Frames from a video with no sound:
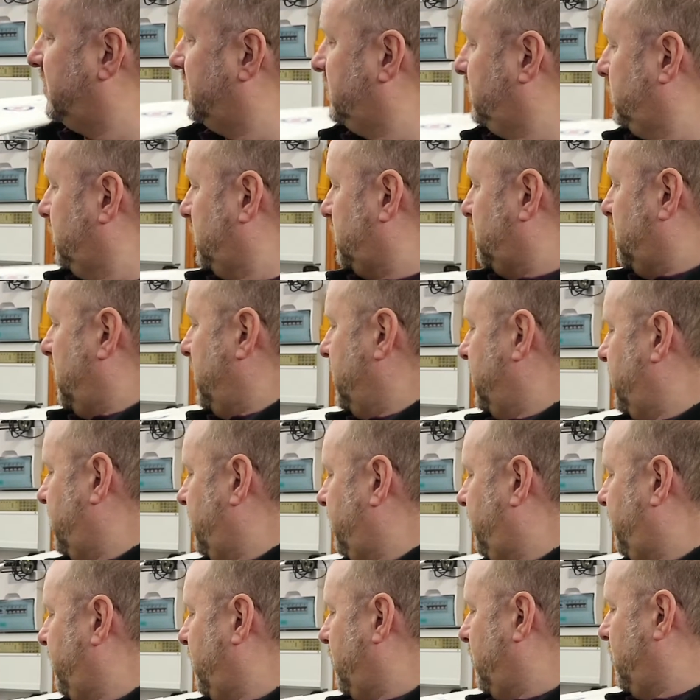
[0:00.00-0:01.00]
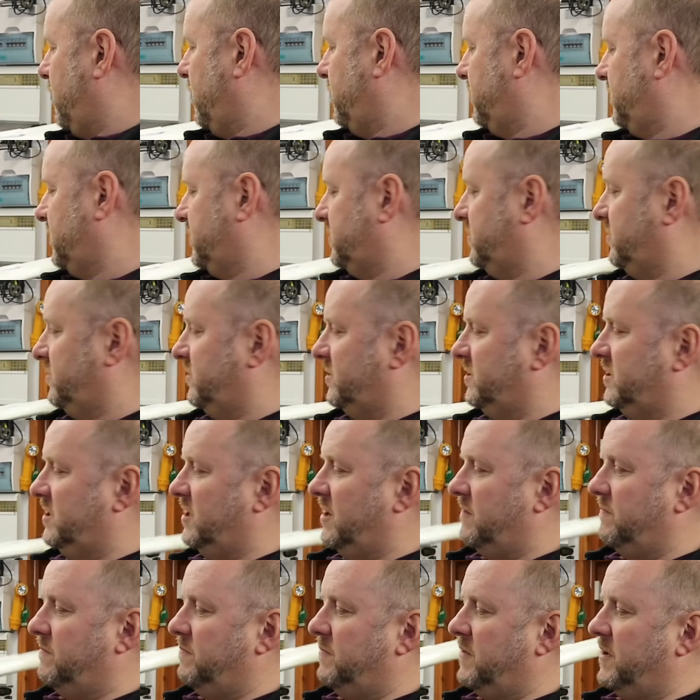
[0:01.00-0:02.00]
This was one of the four. As you can
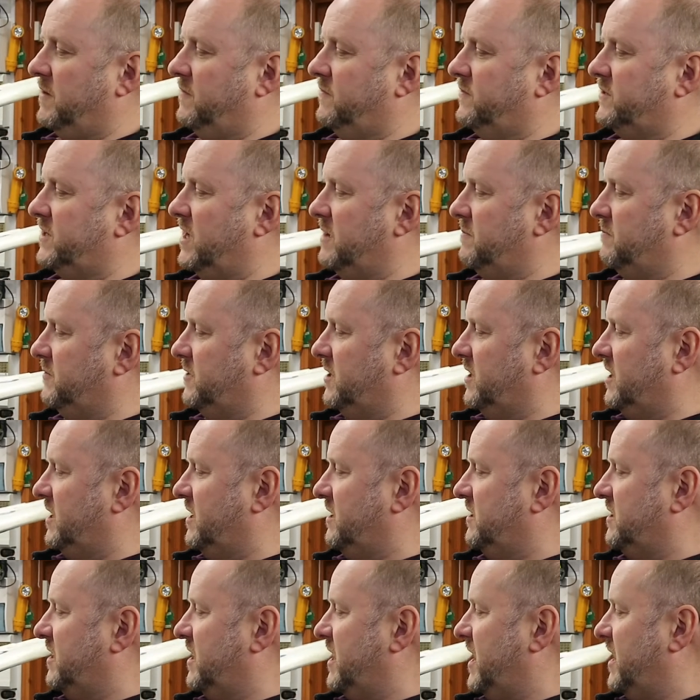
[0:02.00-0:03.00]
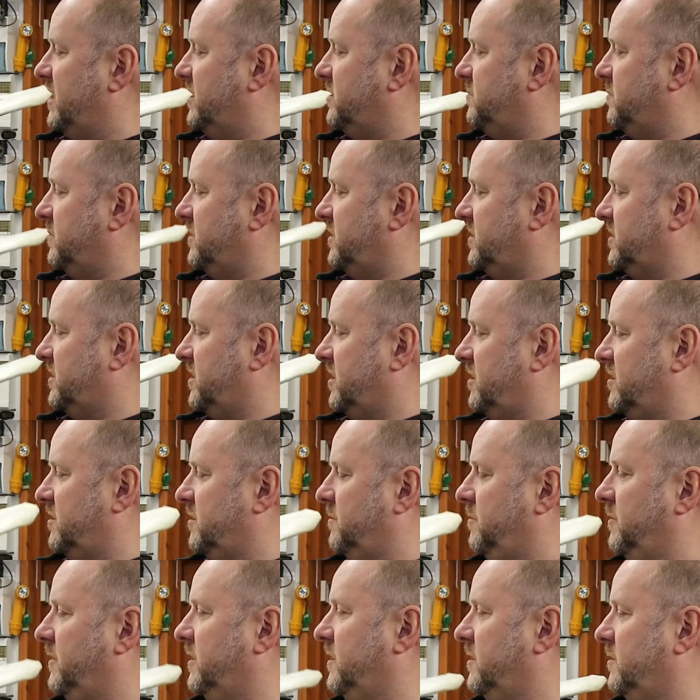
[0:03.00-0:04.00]
see, I've taped the leading edge, but it's
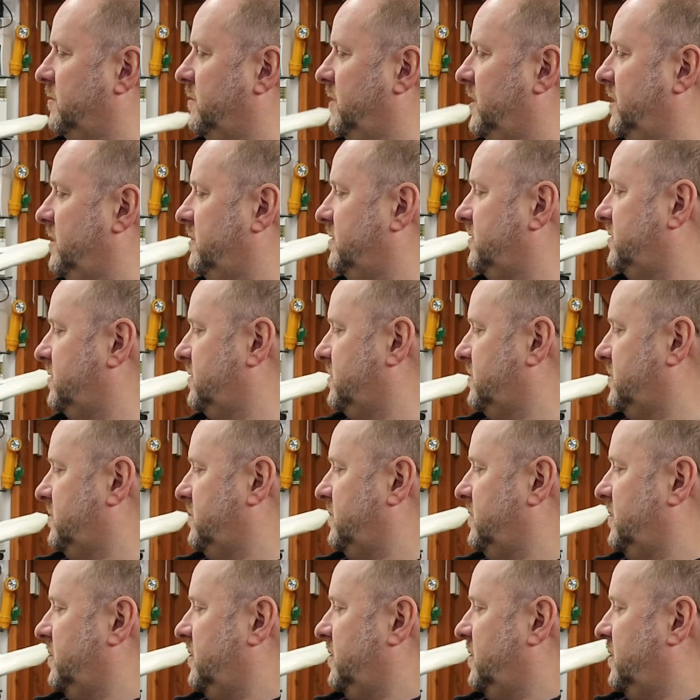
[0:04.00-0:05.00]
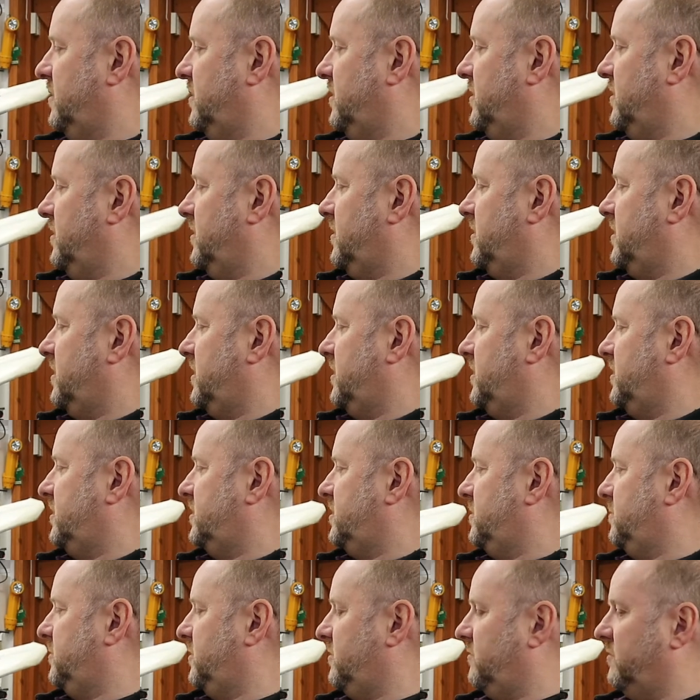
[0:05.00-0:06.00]
starting to peel away, so that
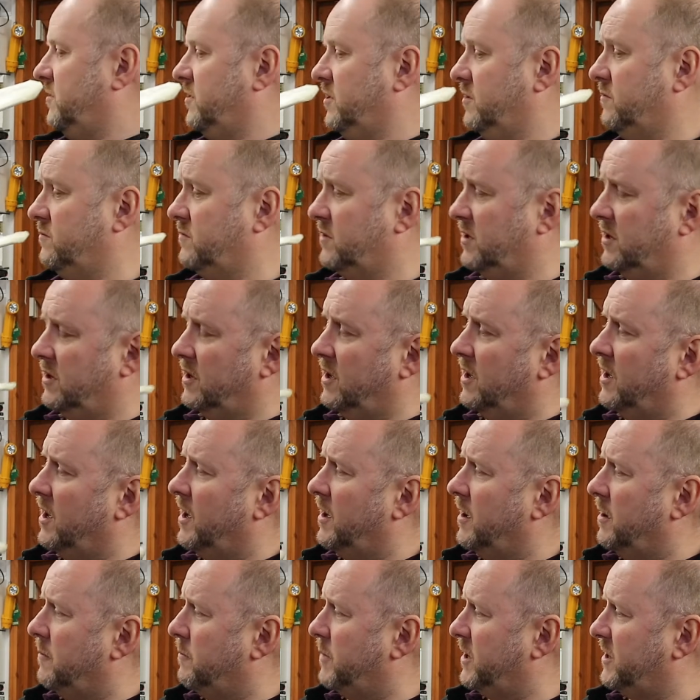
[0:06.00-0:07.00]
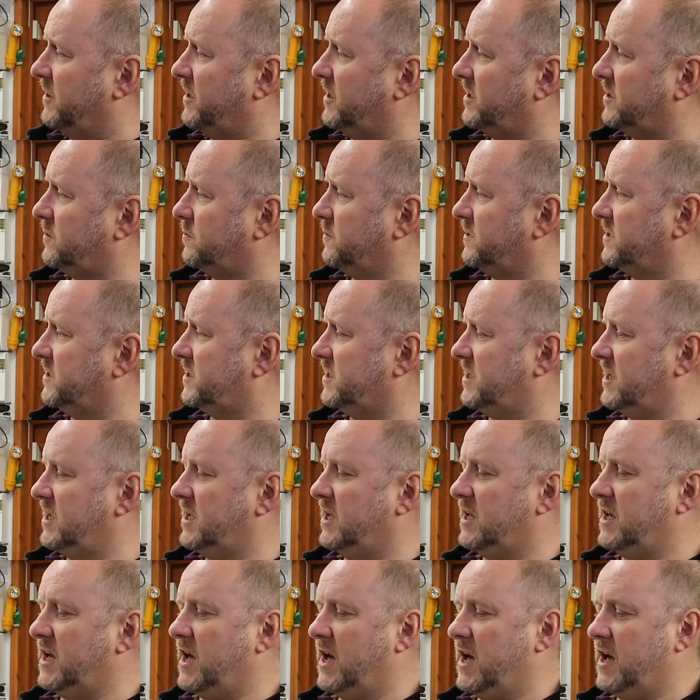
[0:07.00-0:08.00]
needs to be renewed. But this was
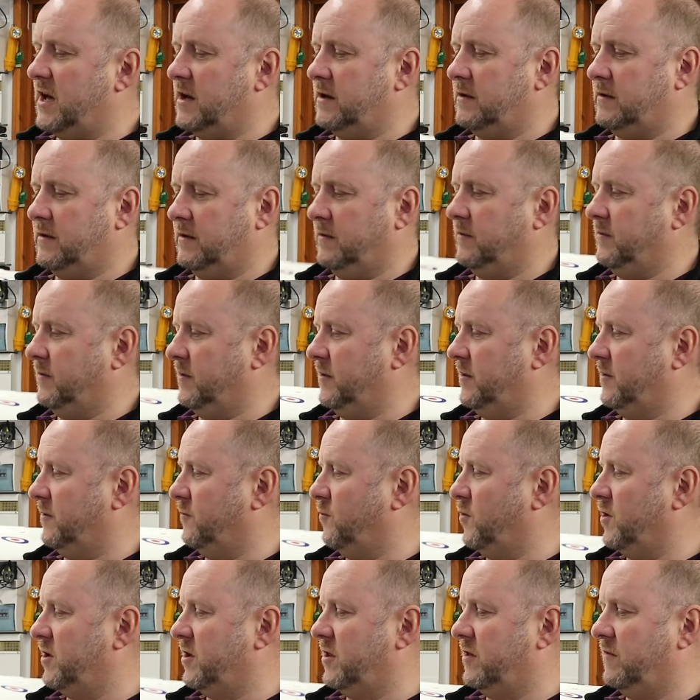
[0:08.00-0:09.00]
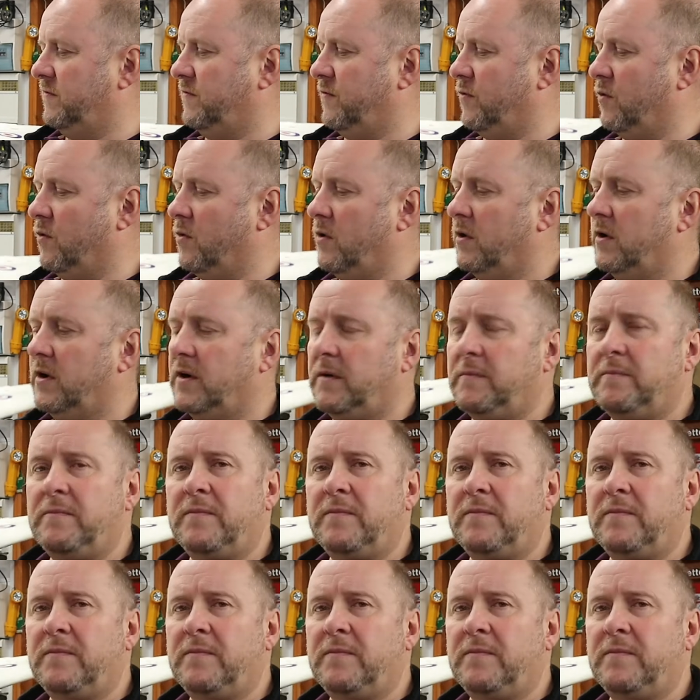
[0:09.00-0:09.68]
the one of the four.